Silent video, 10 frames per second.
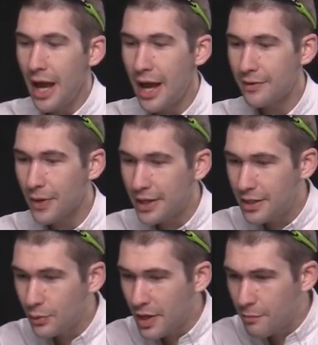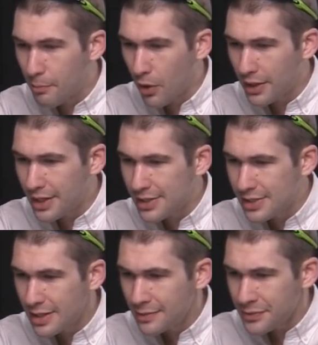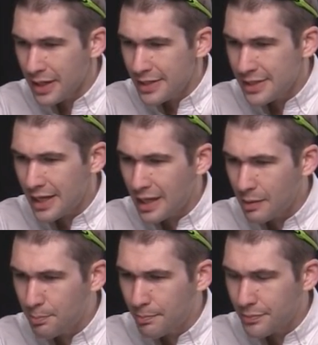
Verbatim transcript: And right here we have Marcus saying,